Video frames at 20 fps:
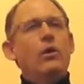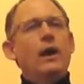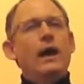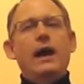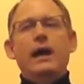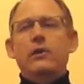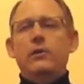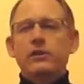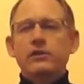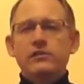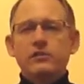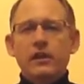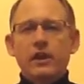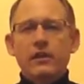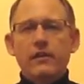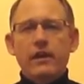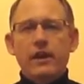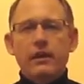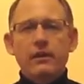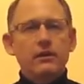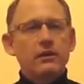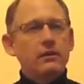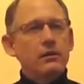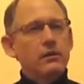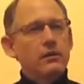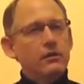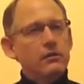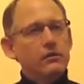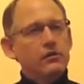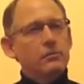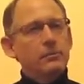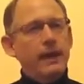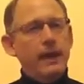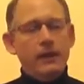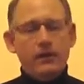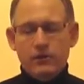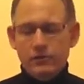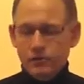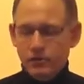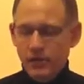How do I say that in
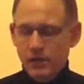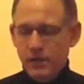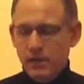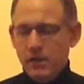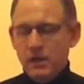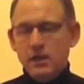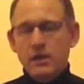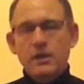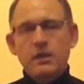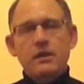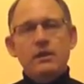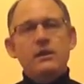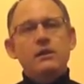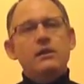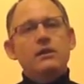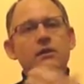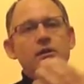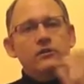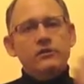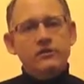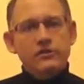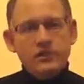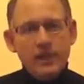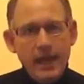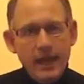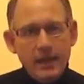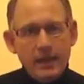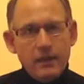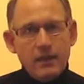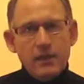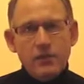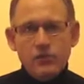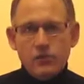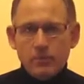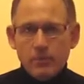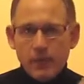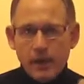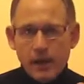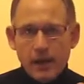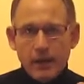Spanish? Say it in your
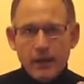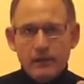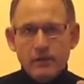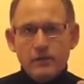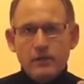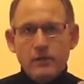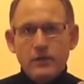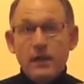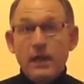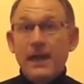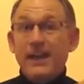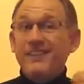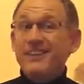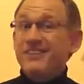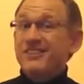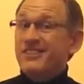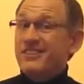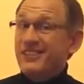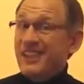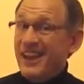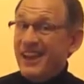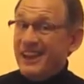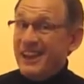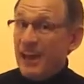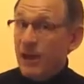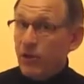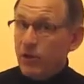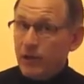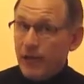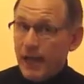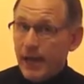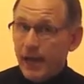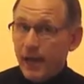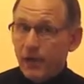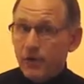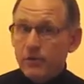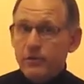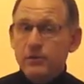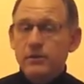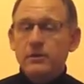mind and then say it out
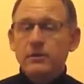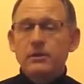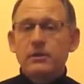loud.